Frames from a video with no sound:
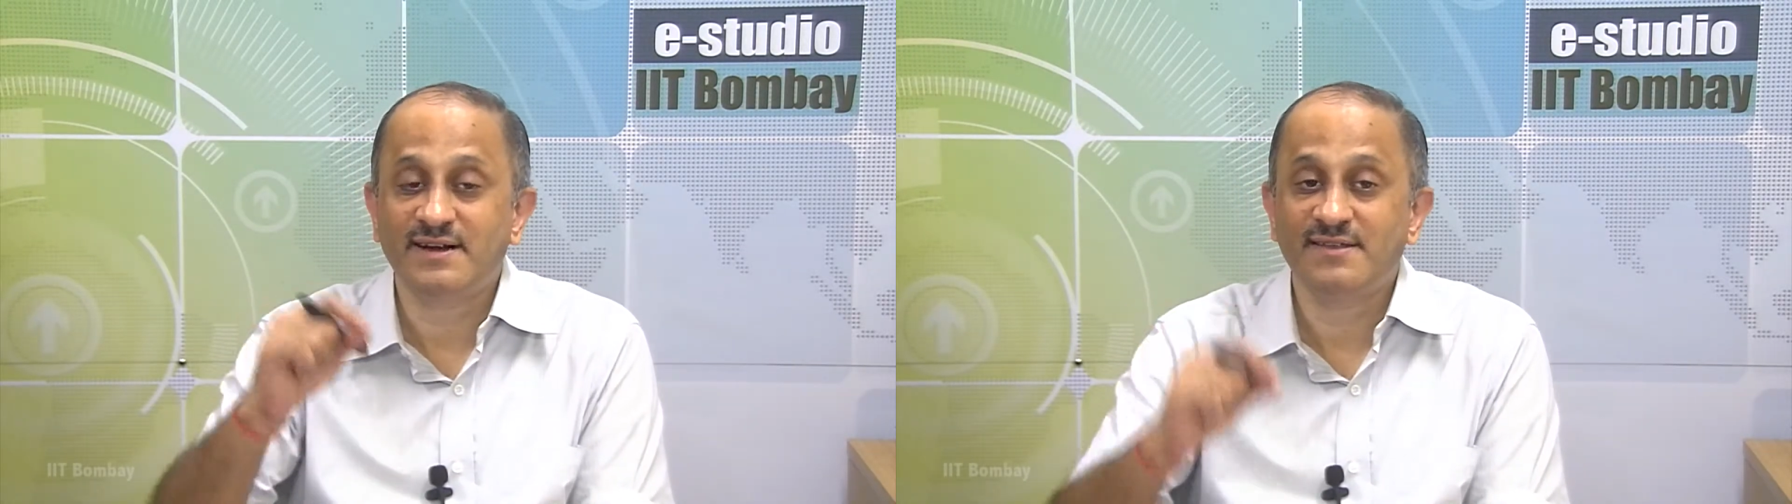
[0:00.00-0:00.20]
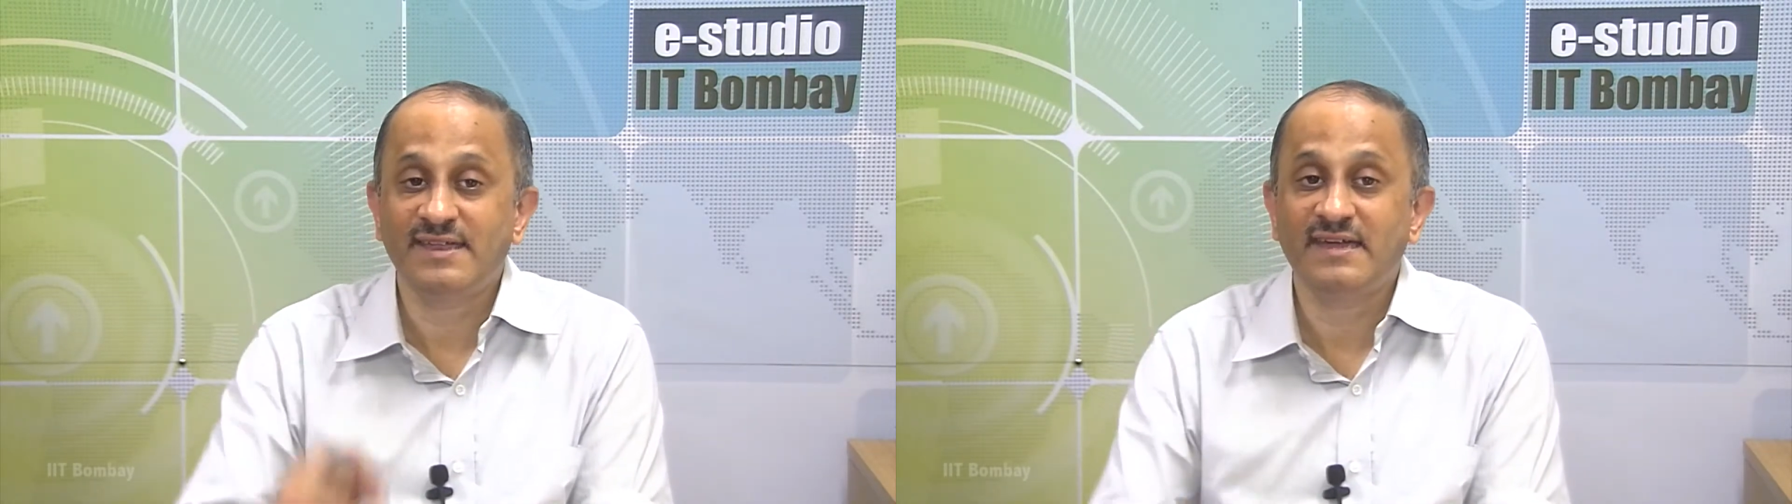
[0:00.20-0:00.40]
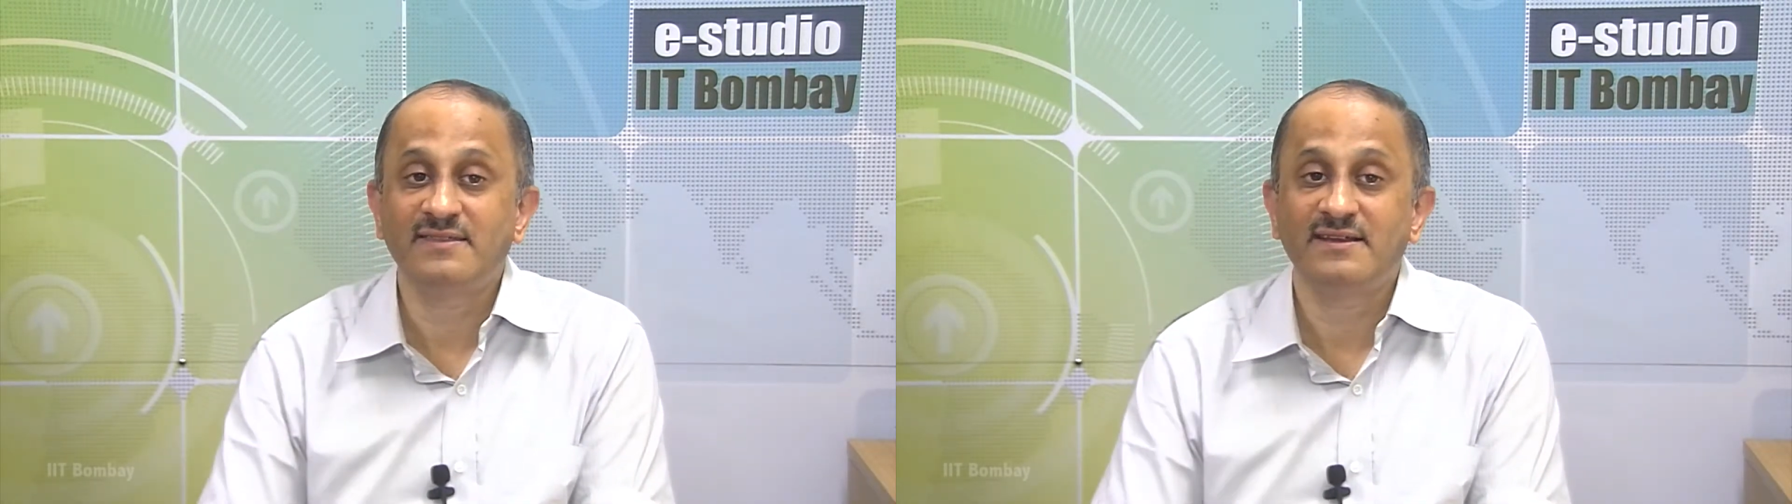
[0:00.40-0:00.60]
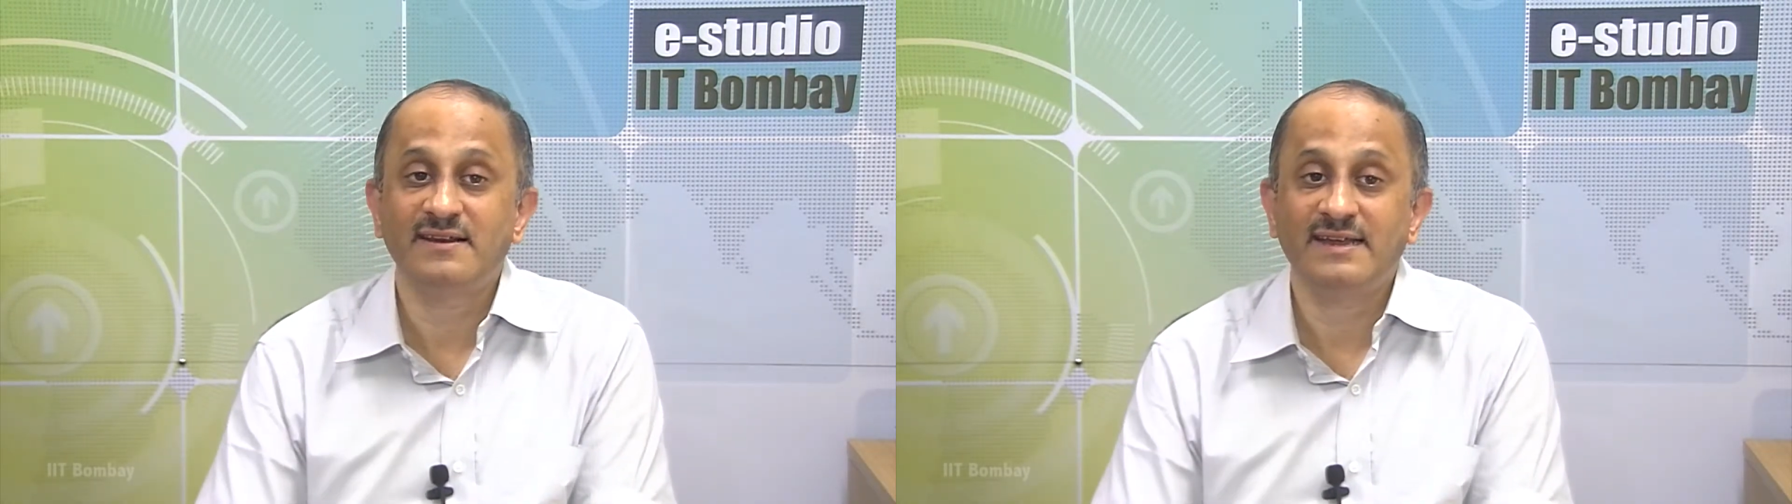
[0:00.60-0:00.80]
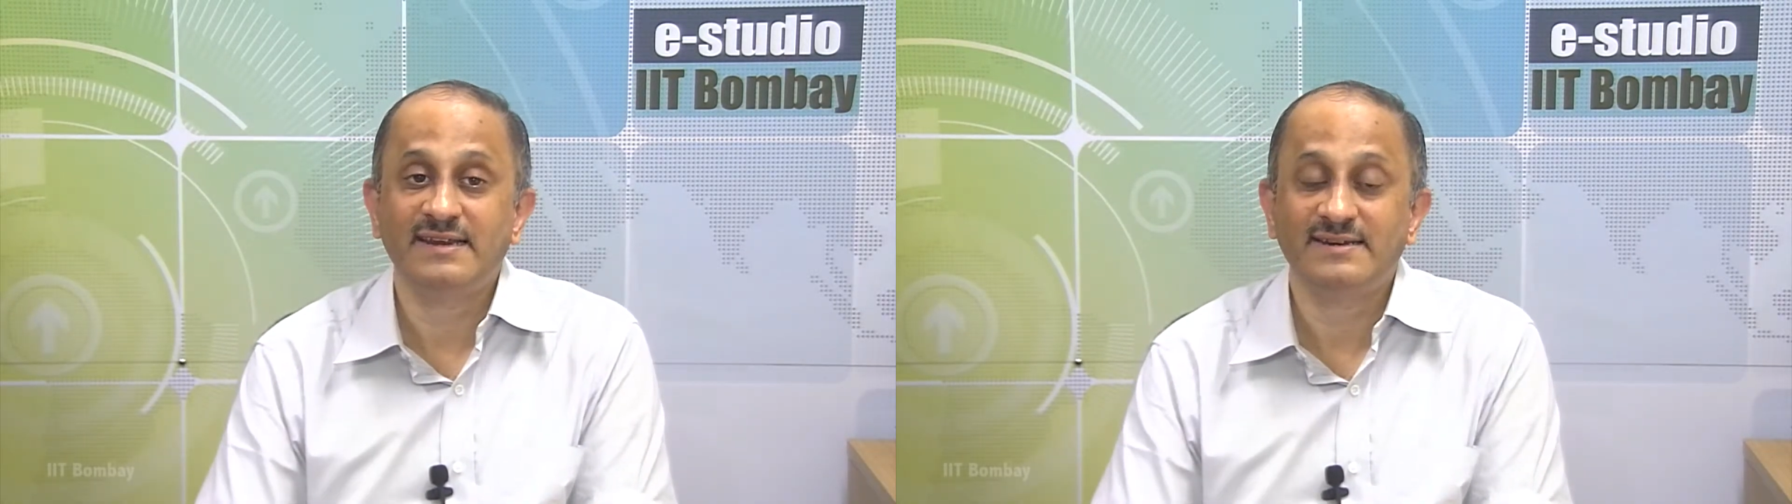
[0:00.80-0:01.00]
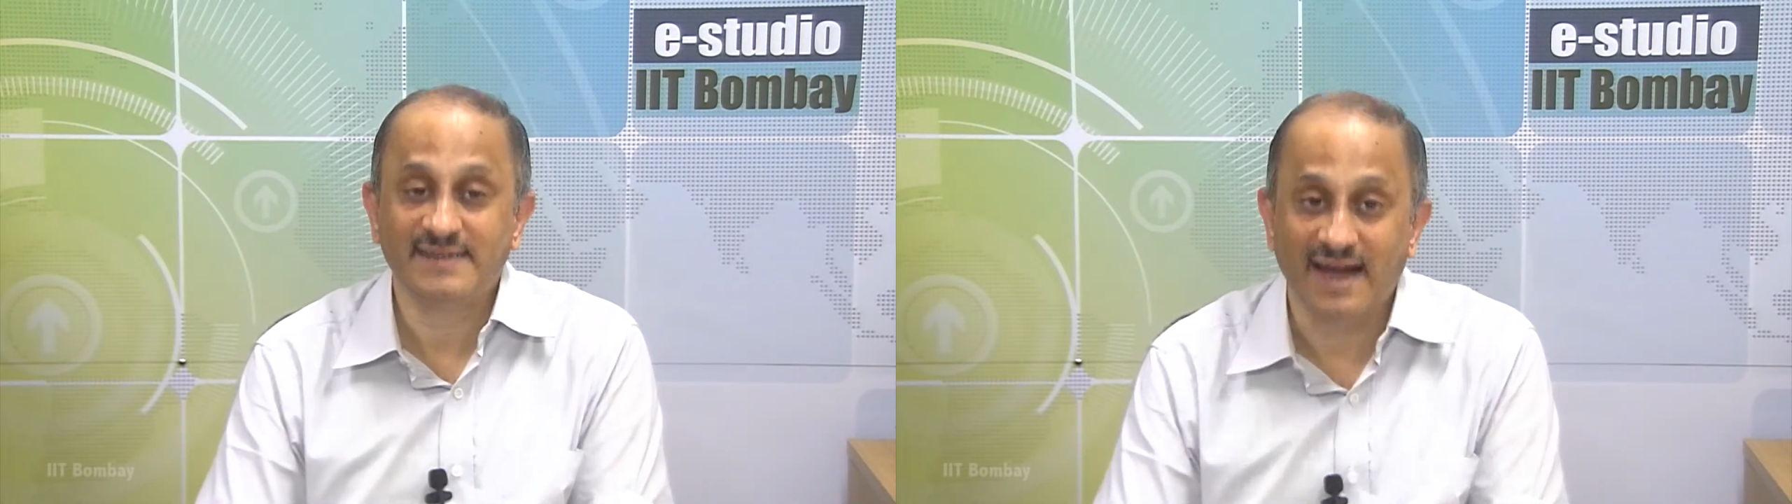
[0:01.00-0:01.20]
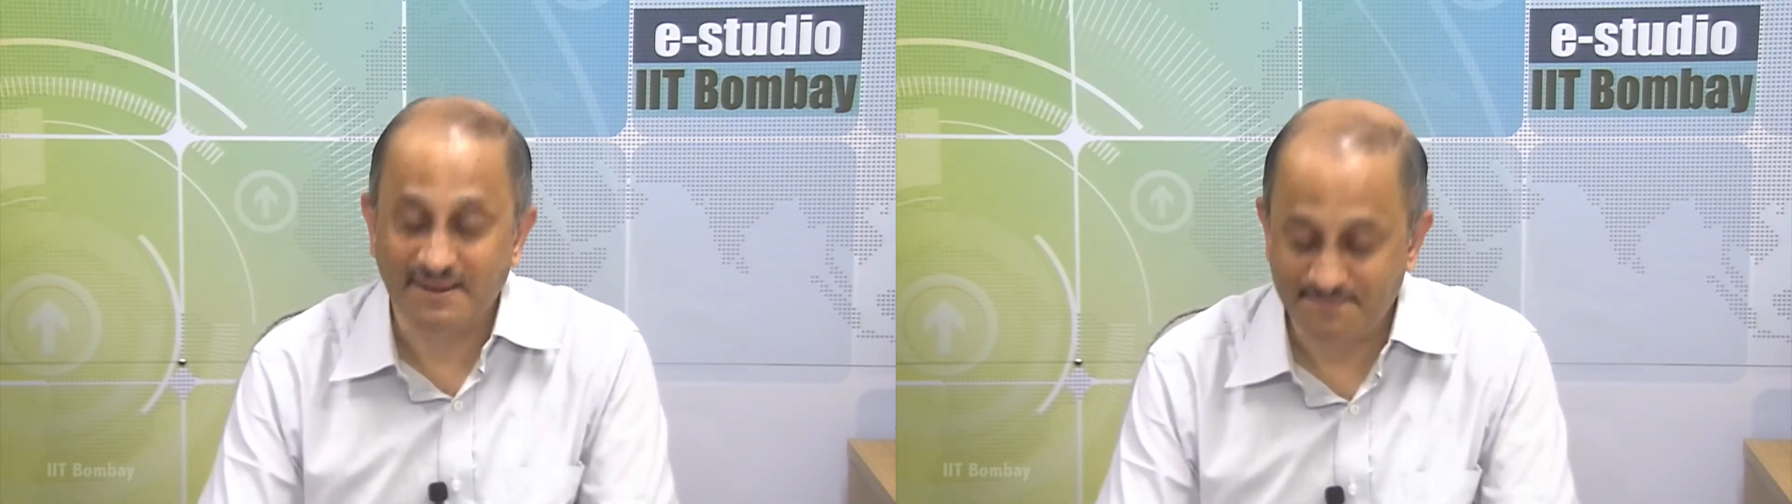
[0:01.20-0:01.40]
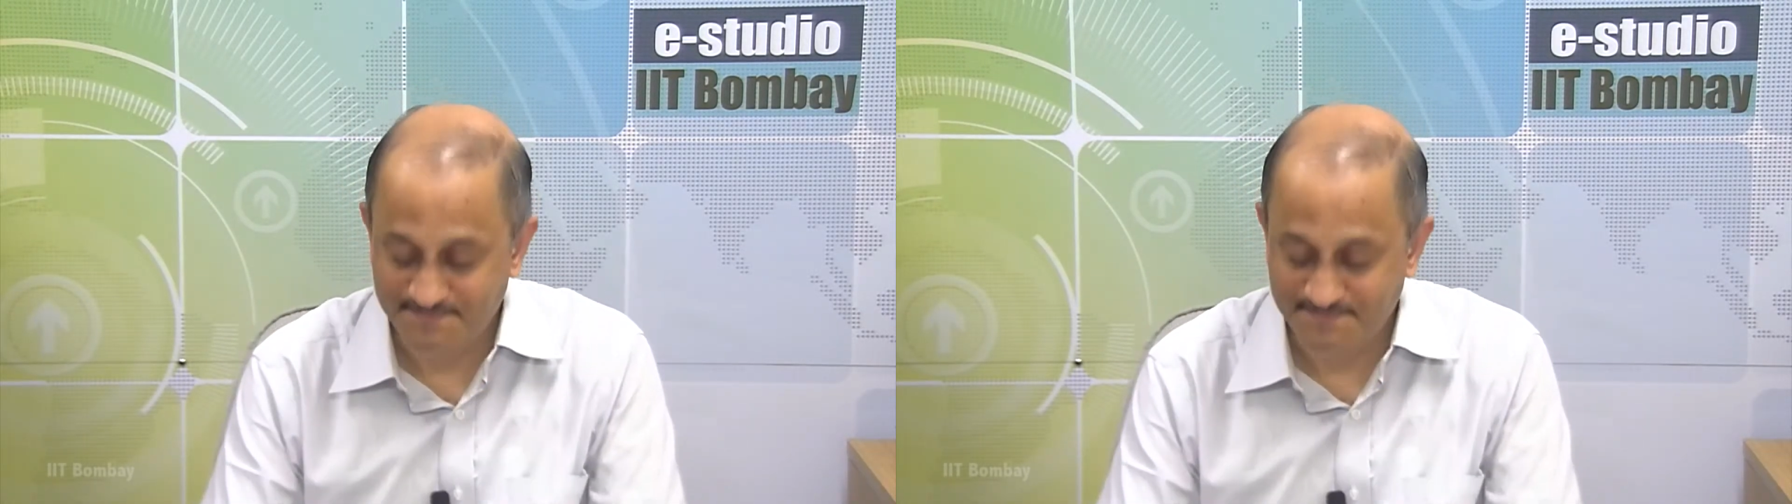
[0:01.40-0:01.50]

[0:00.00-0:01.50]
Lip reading: a signal in time.